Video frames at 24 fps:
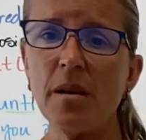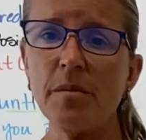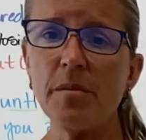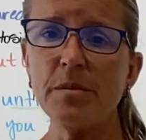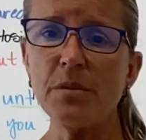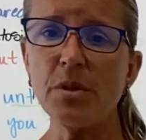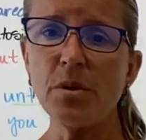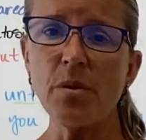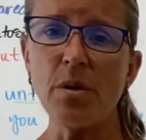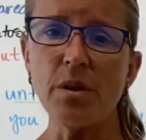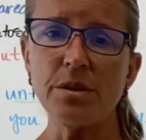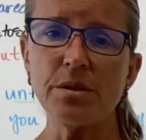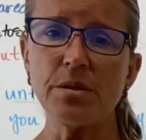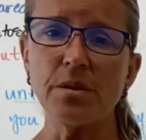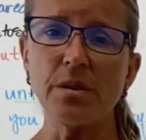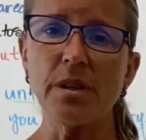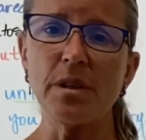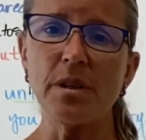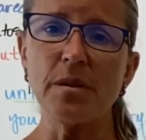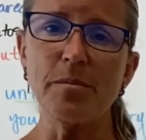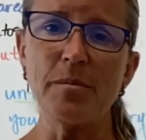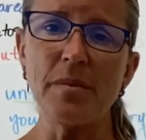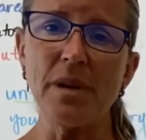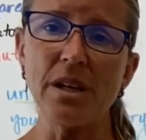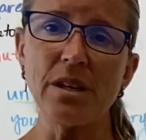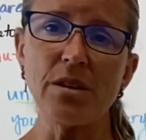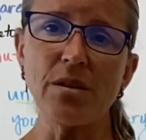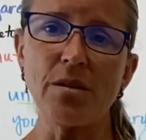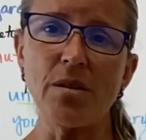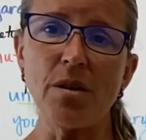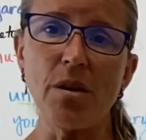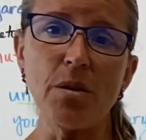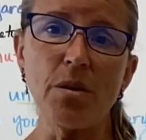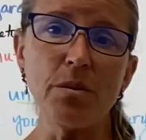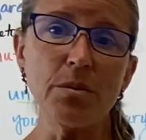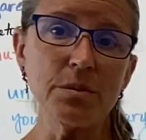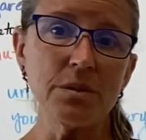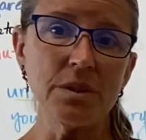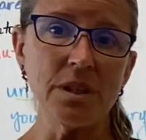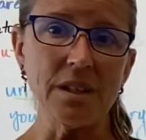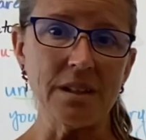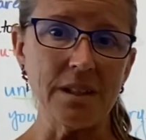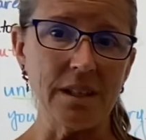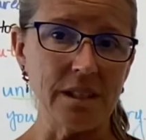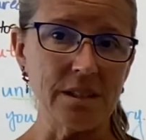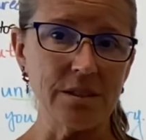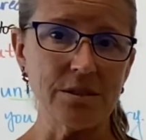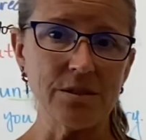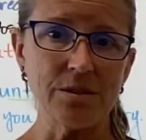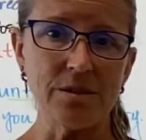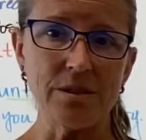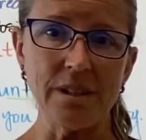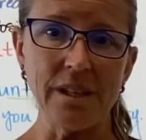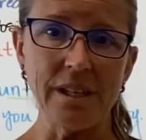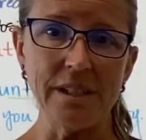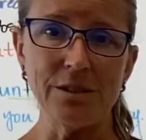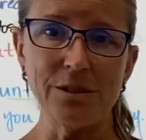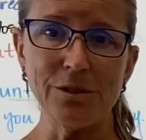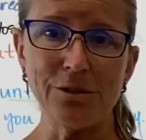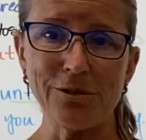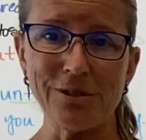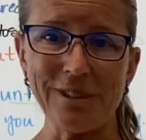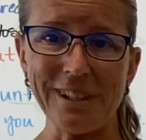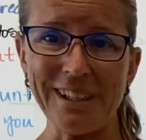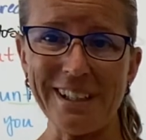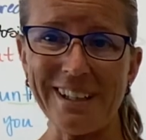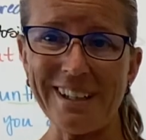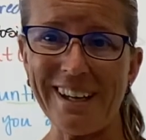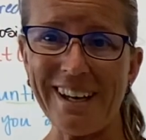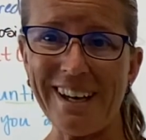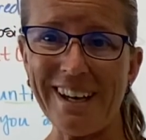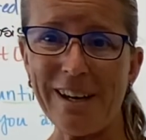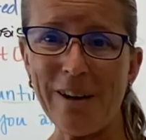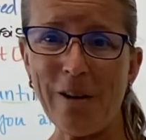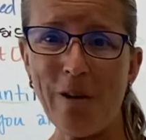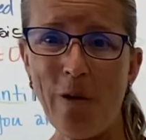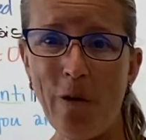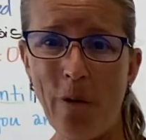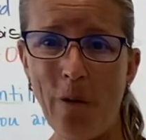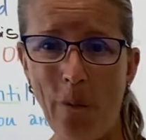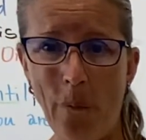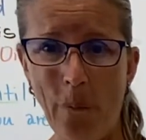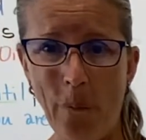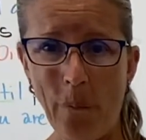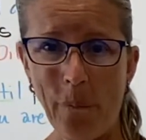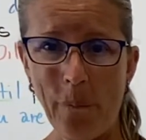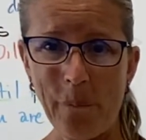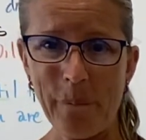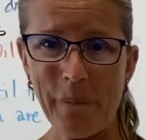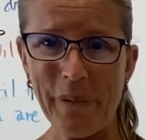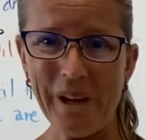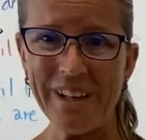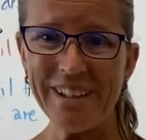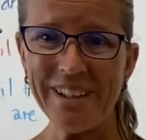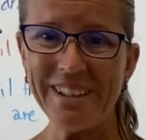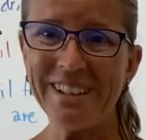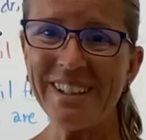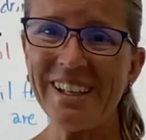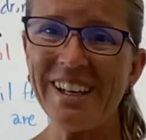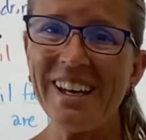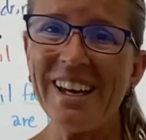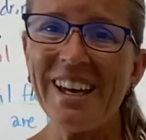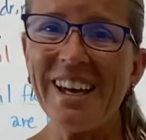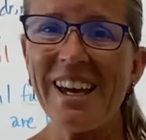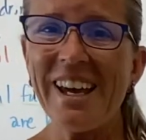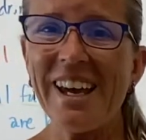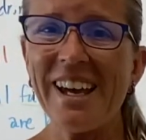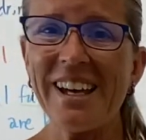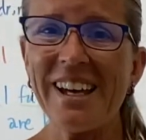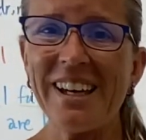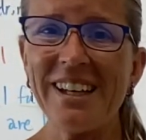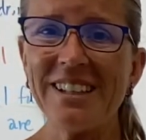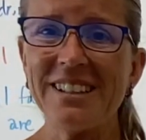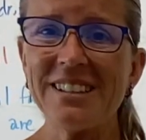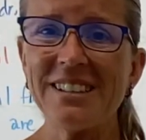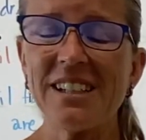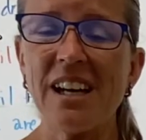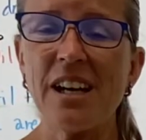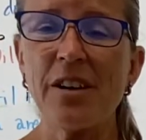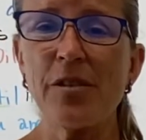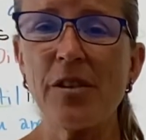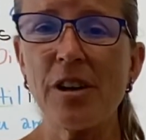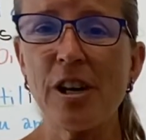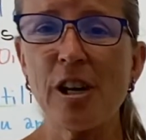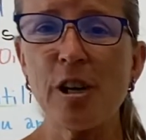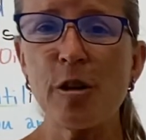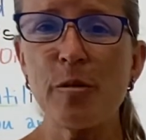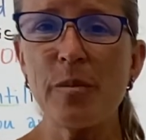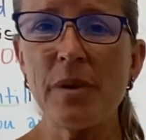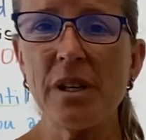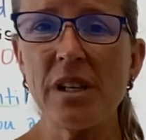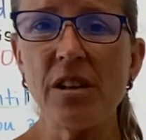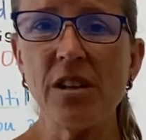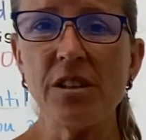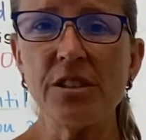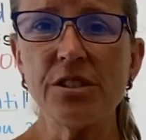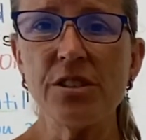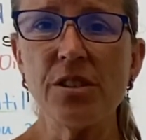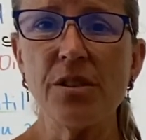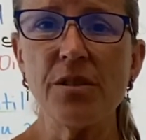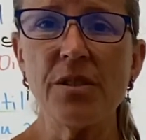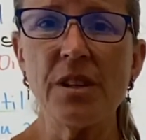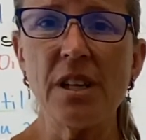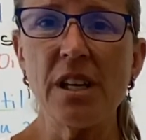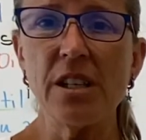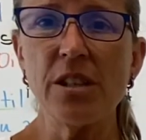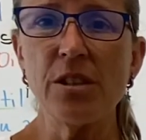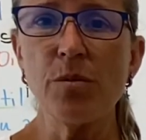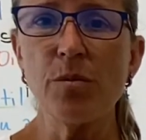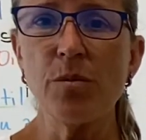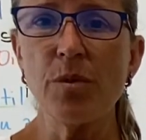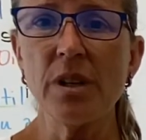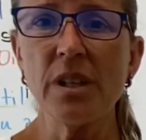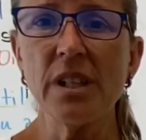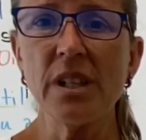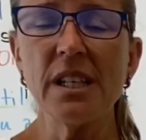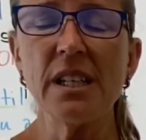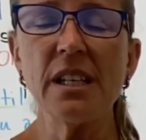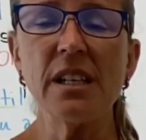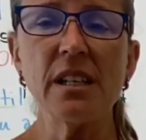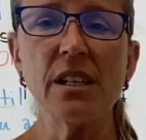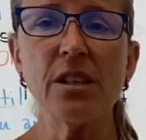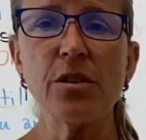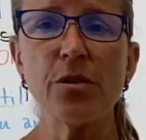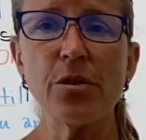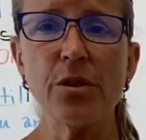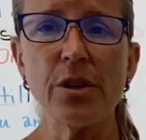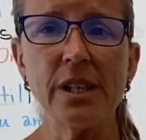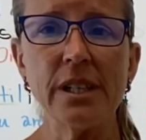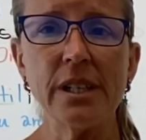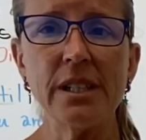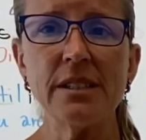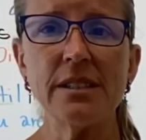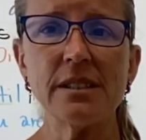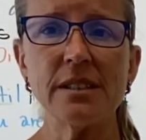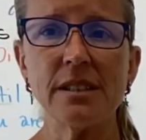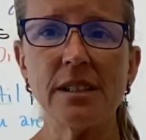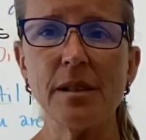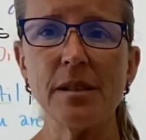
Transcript: You also can make your own electrolyte drink at home. And I recommend also that you really increase